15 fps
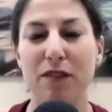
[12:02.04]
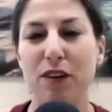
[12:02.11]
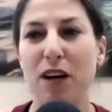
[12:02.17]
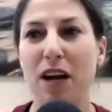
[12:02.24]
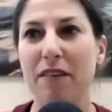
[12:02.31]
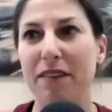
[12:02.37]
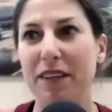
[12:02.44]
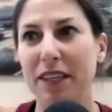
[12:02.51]

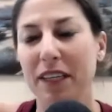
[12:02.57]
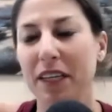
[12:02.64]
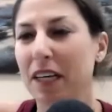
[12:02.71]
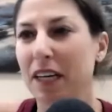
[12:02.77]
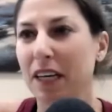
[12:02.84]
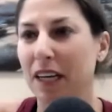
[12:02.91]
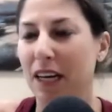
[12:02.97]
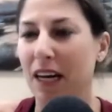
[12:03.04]
having
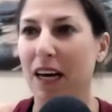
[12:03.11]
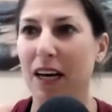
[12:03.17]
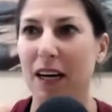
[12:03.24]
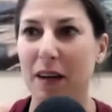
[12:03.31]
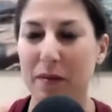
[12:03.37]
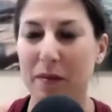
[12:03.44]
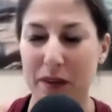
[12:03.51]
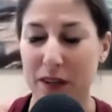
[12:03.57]

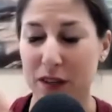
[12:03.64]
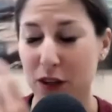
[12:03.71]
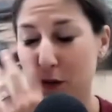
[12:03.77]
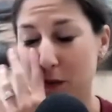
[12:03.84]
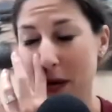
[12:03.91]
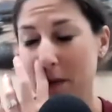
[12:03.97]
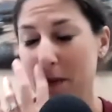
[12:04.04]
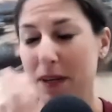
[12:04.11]
uh you know two
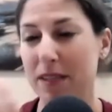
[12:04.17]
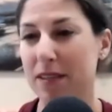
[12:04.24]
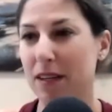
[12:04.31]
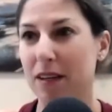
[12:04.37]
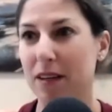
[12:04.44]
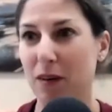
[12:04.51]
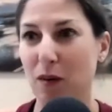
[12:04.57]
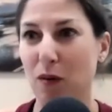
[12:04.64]
babies
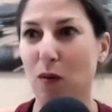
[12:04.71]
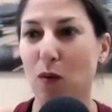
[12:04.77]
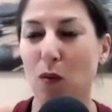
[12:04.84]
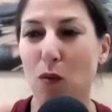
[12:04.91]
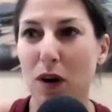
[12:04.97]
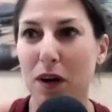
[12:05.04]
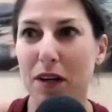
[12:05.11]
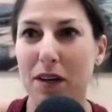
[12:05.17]
and
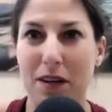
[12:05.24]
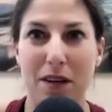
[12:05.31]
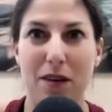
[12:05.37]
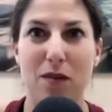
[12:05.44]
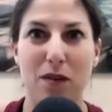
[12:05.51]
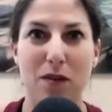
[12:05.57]
one